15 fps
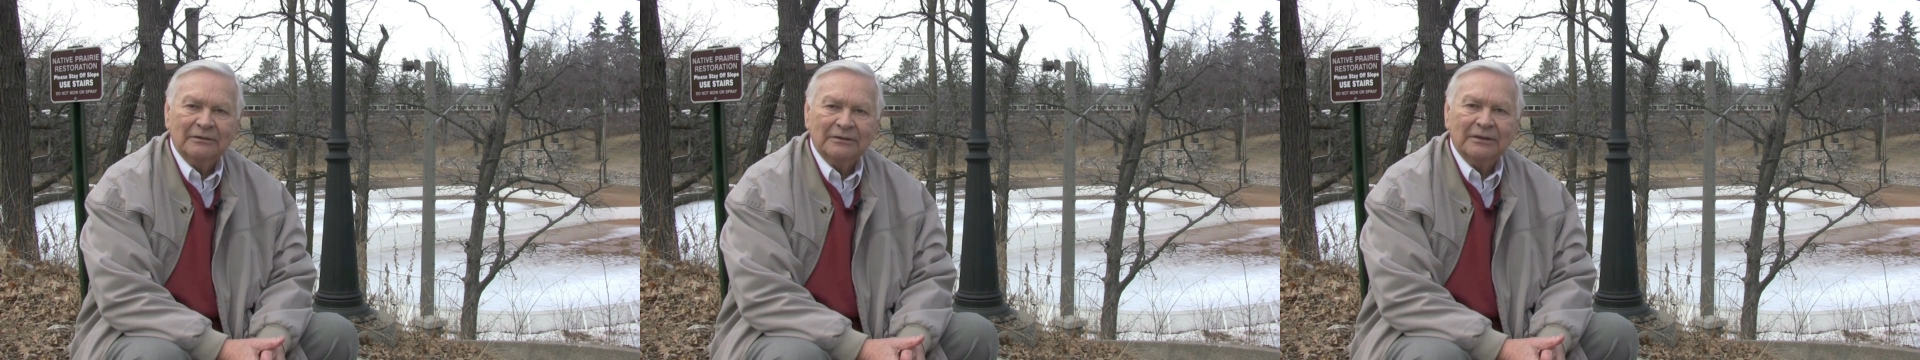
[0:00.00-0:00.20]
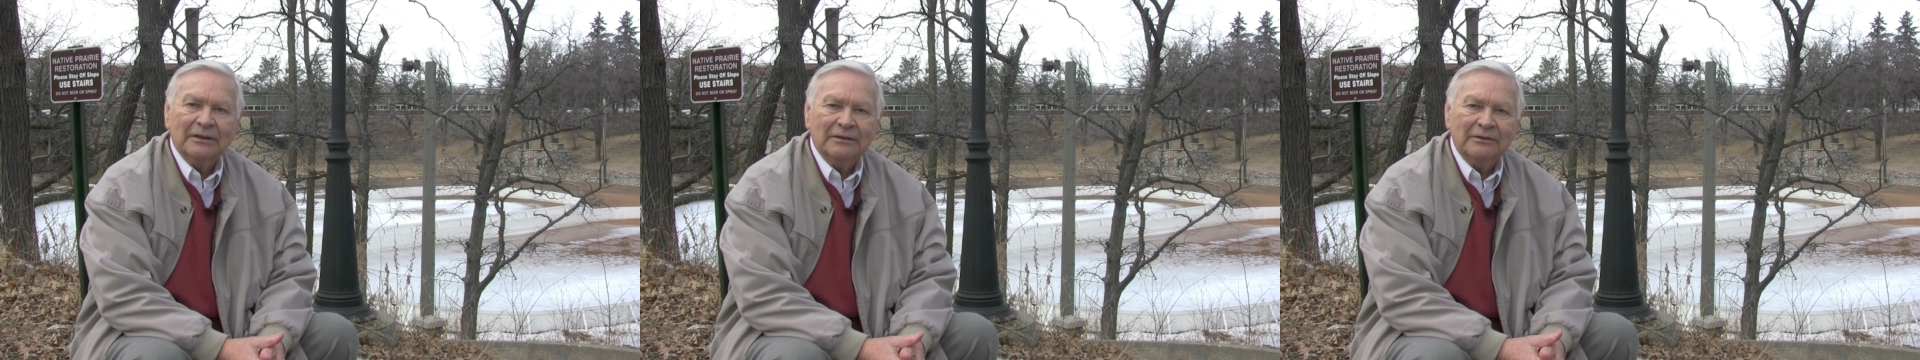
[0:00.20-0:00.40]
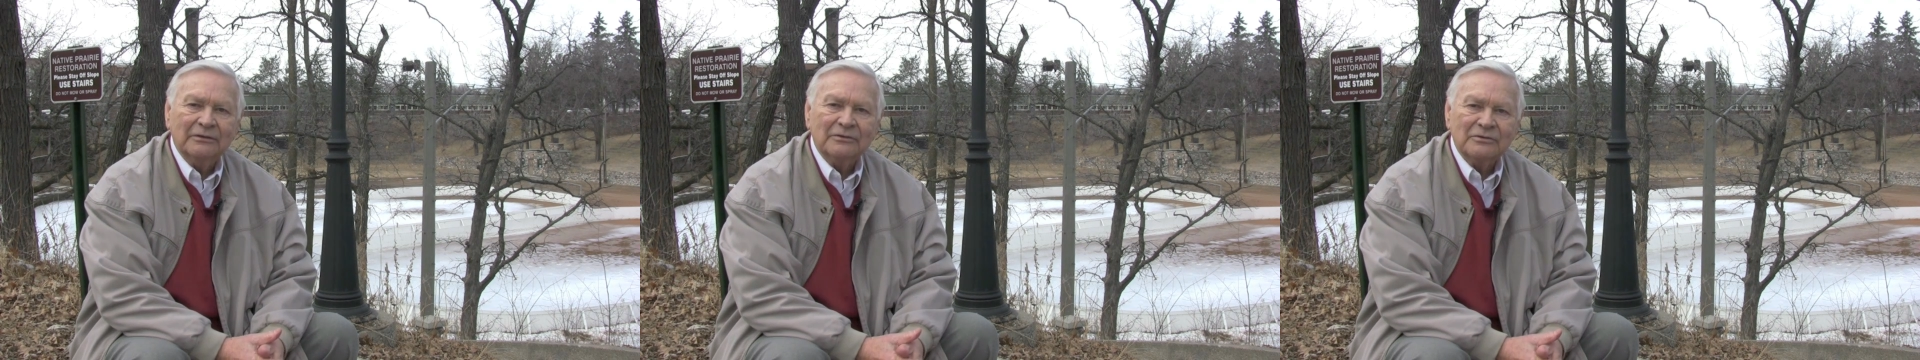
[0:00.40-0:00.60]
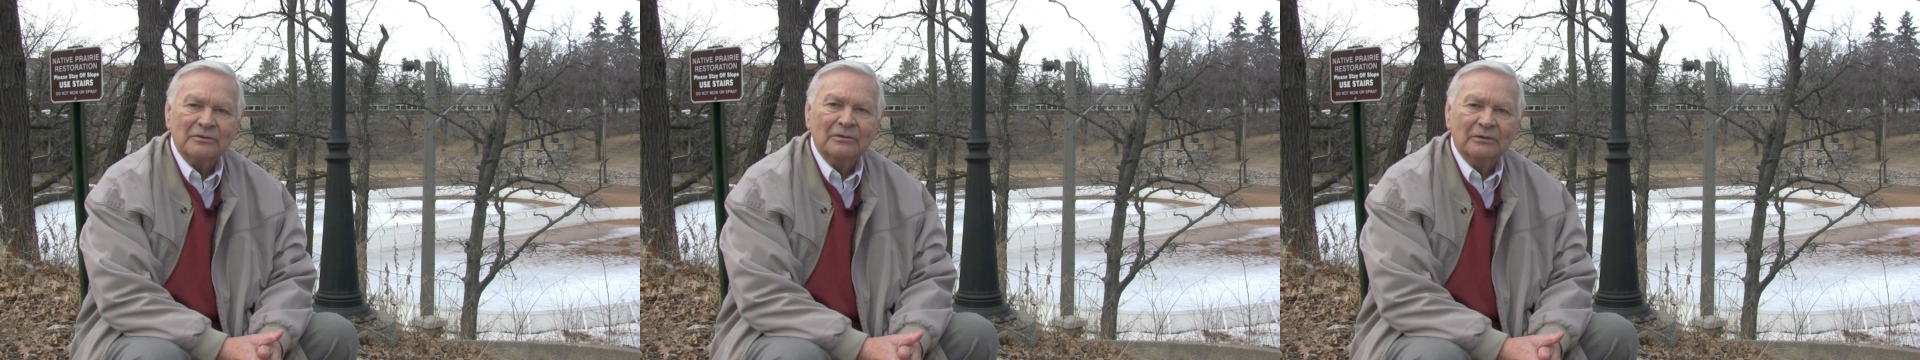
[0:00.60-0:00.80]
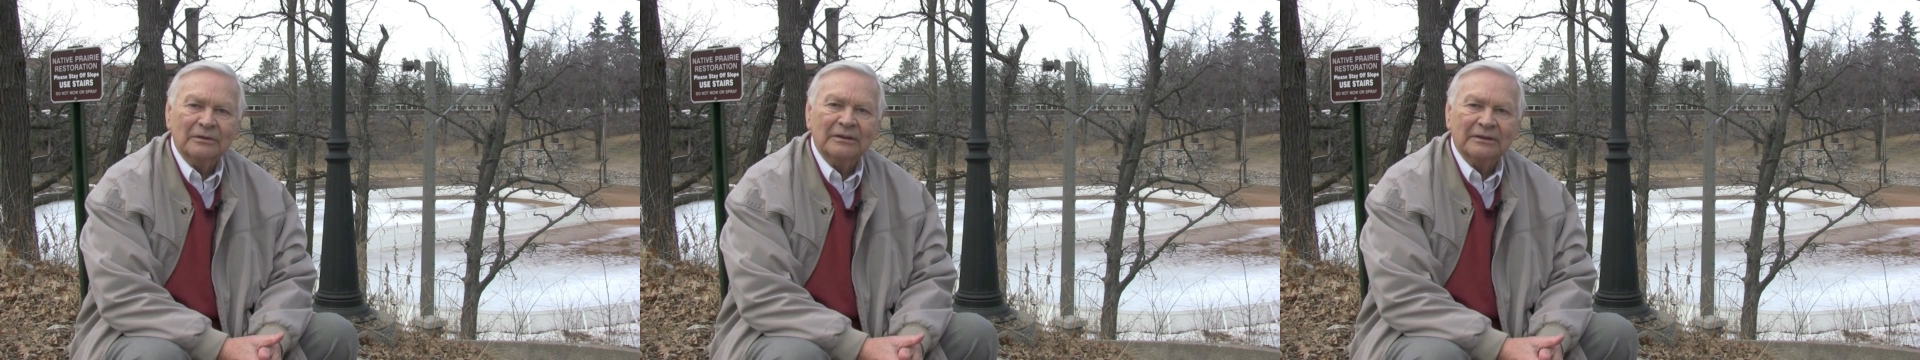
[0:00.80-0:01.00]
or 10
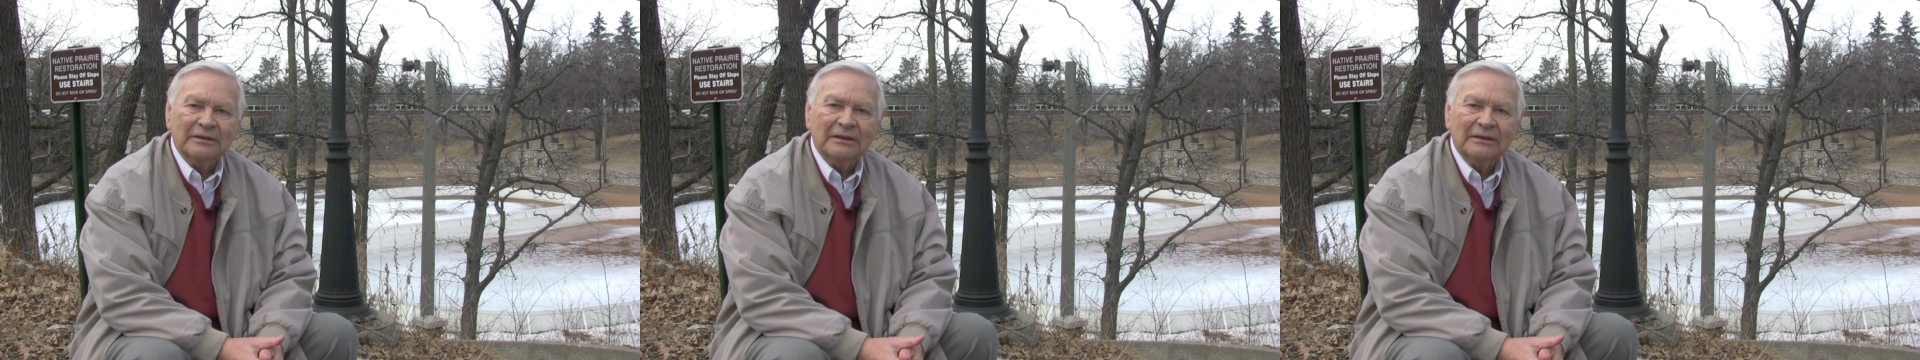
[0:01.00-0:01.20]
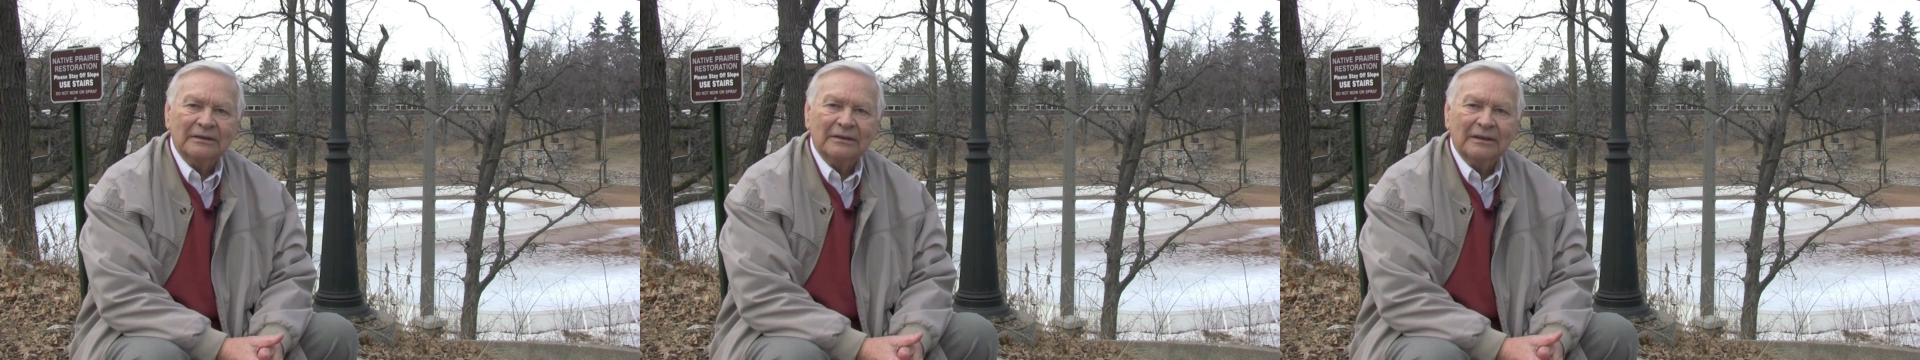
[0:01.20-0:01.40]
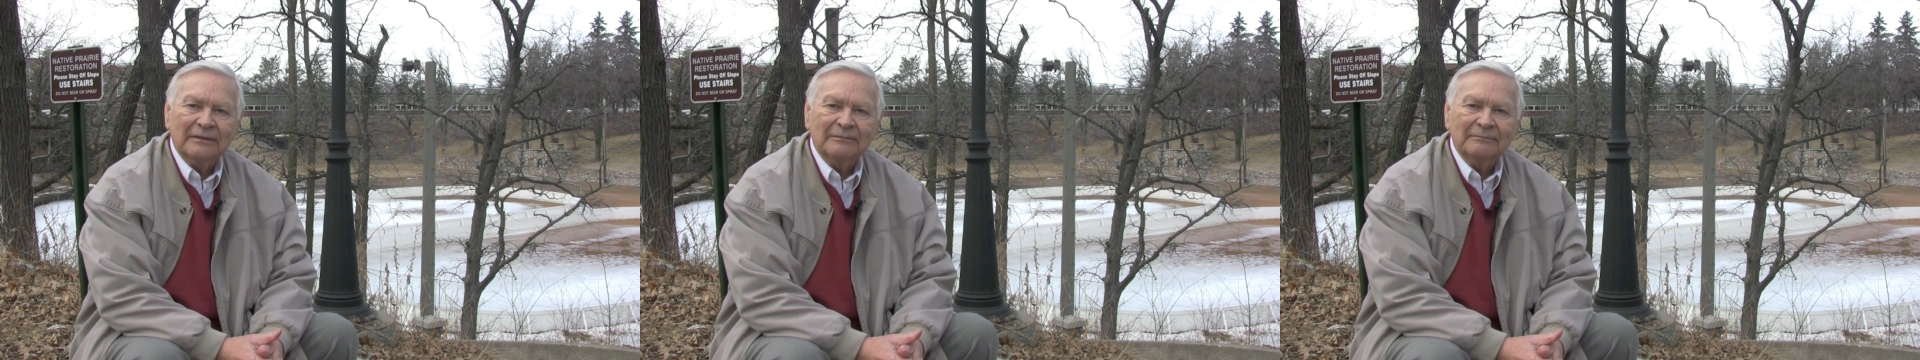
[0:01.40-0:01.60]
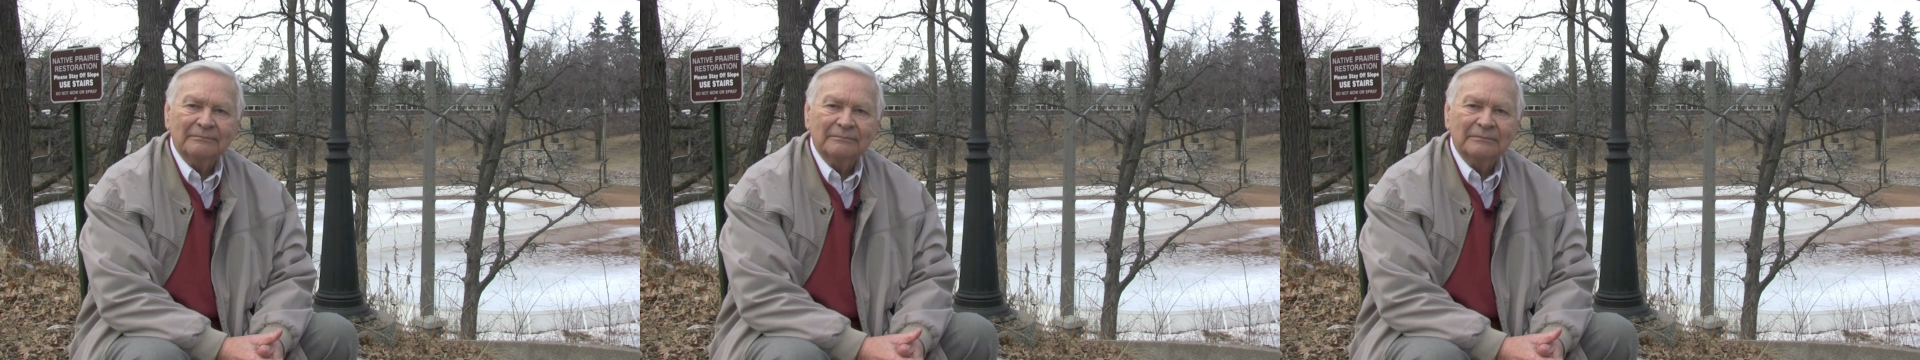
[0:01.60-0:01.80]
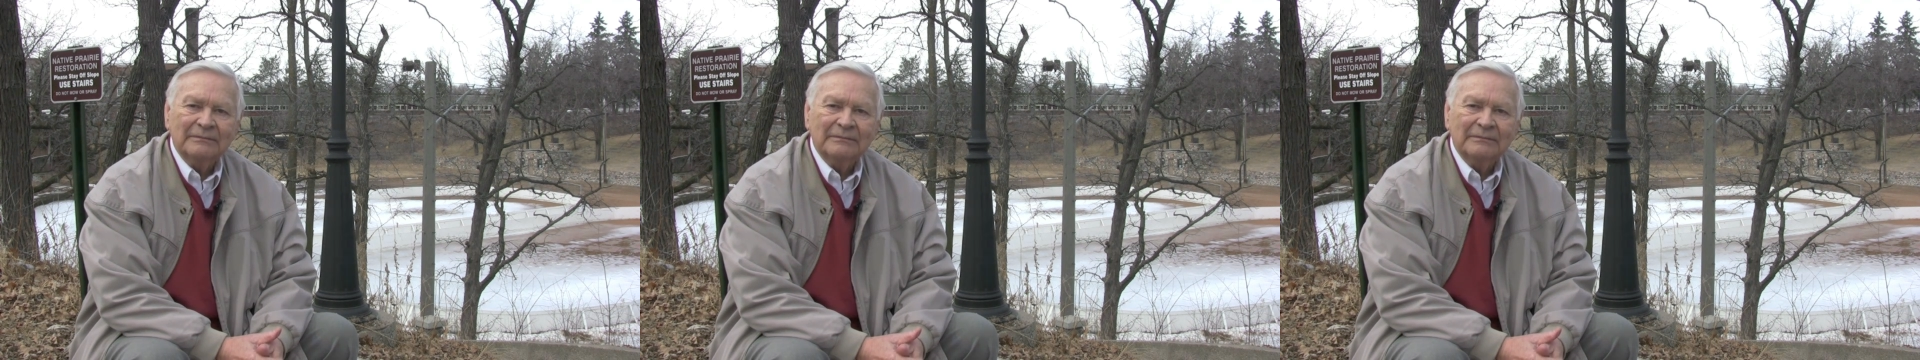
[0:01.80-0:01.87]
years old at that time.